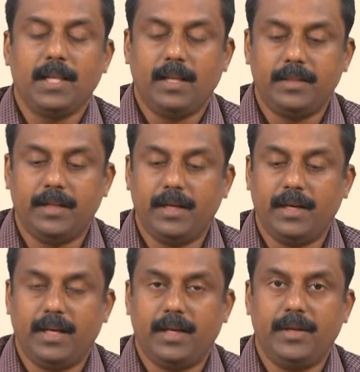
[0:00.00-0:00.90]
and then
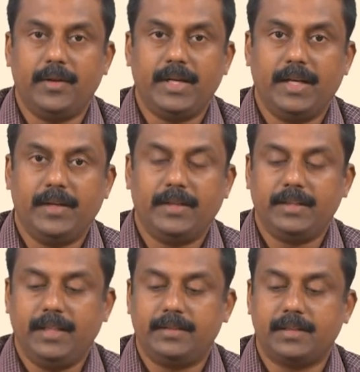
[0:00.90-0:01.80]

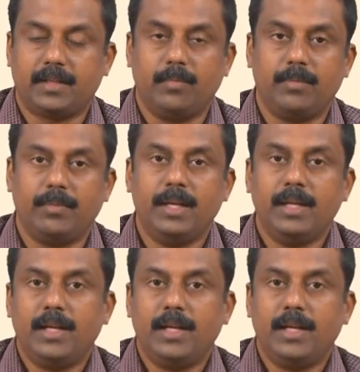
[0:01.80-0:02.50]
the system,